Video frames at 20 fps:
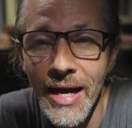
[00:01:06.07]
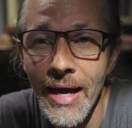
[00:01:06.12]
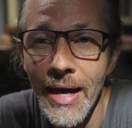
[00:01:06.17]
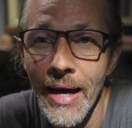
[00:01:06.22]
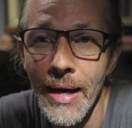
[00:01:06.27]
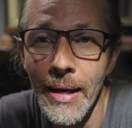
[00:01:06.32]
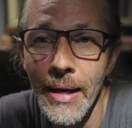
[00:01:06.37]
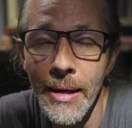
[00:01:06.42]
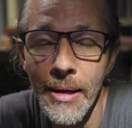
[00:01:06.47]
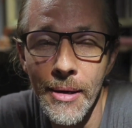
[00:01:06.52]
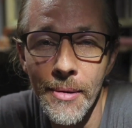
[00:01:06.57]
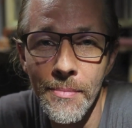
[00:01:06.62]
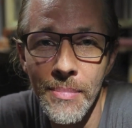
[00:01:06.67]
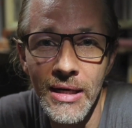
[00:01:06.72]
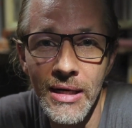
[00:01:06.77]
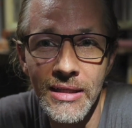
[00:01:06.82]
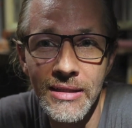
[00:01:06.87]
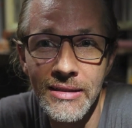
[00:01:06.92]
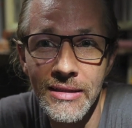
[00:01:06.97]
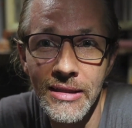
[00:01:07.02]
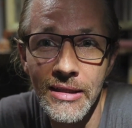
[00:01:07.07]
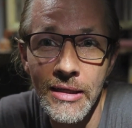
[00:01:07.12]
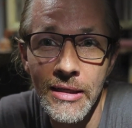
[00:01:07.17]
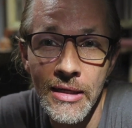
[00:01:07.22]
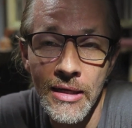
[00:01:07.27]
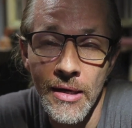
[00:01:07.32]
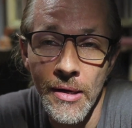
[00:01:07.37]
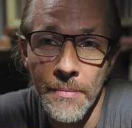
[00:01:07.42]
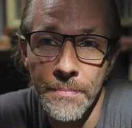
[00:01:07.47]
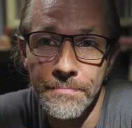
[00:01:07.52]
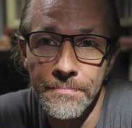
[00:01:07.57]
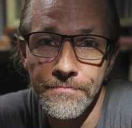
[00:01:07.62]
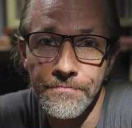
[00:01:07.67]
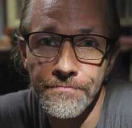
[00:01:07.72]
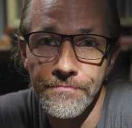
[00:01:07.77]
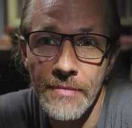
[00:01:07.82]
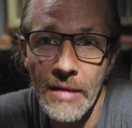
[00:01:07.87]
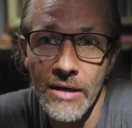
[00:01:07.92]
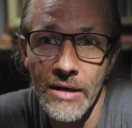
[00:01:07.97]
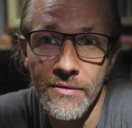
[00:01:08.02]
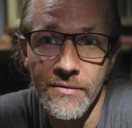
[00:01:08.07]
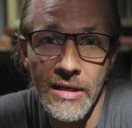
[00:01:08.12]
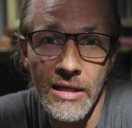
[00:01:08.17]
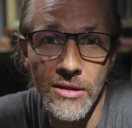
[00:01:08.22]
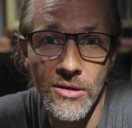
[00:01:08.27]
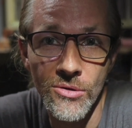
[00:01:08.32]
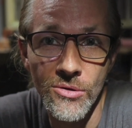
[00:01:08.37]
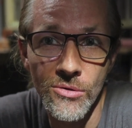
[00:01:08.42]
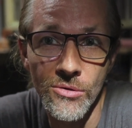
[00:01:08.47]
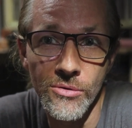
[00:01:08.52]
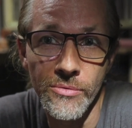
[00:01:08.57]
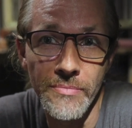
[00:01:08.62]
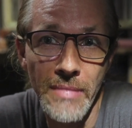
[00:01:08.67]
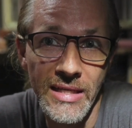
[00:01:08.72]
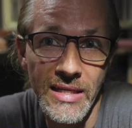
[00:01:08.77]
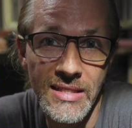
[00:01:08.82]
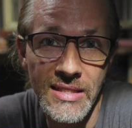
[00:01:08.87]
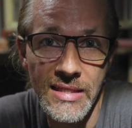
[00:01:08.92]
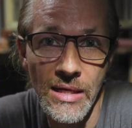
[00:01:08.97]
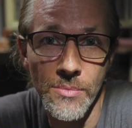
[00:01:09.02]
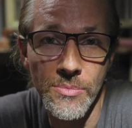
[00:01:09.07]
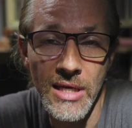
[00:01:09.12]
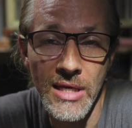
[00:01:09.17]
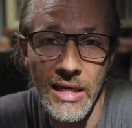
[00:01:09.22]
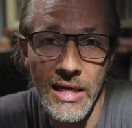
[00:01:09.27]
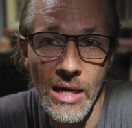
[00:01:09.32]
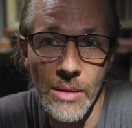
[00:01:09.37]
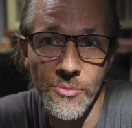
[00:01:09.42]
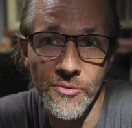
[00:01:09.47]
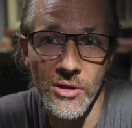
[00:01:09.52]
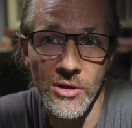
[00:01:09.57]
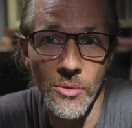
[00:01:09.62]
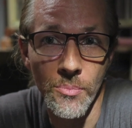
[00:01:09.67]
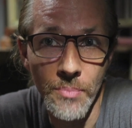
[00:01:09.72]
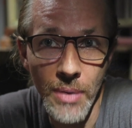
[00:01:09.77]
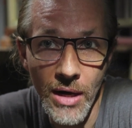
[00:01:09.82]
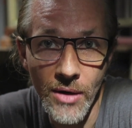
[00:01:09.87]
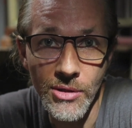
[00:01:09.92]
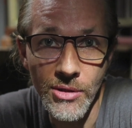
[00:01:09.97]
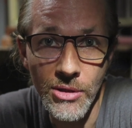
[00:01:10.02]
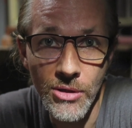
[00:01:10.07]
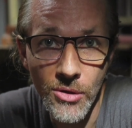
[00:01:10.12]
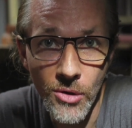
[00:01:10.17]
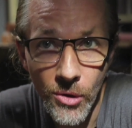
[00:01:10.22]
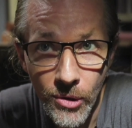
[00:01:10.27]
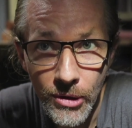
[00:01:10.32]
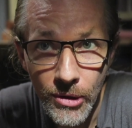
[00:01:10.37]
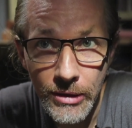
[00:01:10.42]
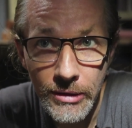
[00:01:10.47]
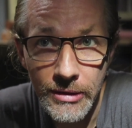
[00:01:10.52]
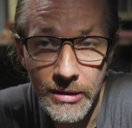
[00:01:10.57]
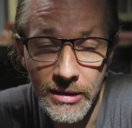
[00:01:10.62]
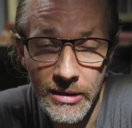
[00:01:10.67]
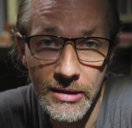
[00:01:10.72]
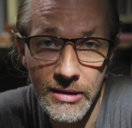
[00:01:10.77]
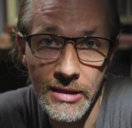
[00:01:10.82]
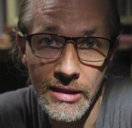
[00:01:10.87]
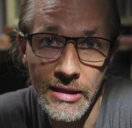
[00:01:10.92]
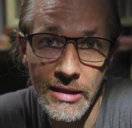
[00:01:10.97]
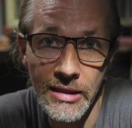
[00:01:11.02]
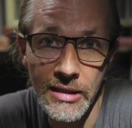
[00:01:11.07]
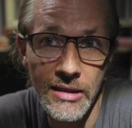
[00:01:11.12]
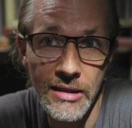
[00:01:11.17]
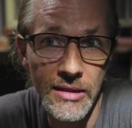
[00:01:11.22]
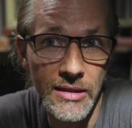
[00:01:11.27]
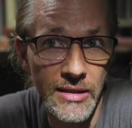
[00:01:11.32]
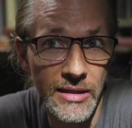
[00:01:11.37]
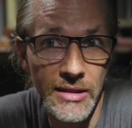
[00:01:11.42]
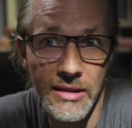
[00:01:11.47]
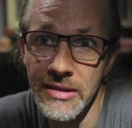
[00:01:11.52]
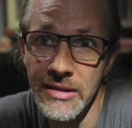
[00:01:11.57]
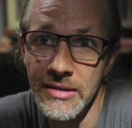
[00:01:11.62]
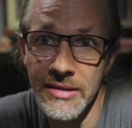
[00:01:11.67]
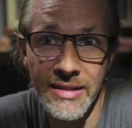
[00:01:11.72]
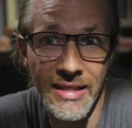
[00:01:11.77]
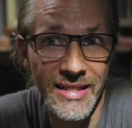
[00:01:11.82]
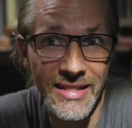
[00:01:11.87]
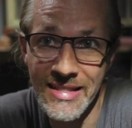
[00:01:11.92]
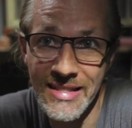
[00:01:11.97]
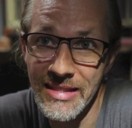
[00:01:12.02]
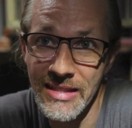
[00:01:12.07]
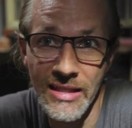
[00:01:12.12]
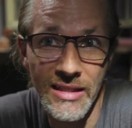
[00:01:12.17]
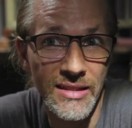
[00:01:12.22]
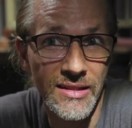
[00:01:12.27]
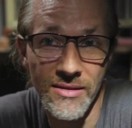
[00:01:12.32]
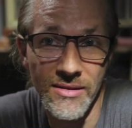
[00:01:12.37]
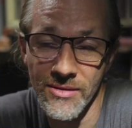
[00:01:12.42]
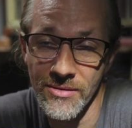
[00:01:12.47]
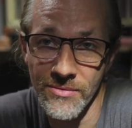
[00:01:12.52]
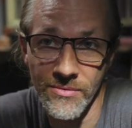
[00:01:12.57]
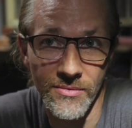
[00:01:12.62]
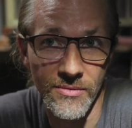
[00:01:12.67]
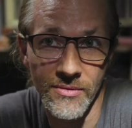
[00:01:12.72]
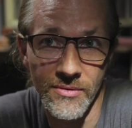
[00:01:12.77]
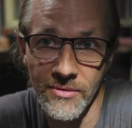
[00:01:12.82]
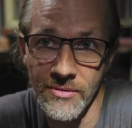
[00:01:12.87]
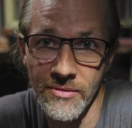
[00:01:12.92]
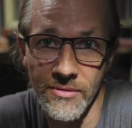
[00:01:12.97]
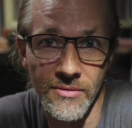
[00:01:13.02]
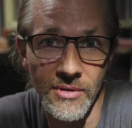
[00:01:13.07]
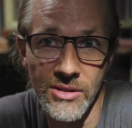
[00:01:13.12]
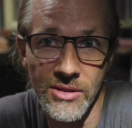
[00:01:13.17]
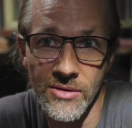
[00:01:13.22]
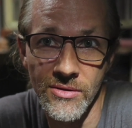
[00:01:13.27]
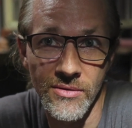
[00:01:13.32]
Uh, but uh, when you mess something up with a power cord, then, then that's not what,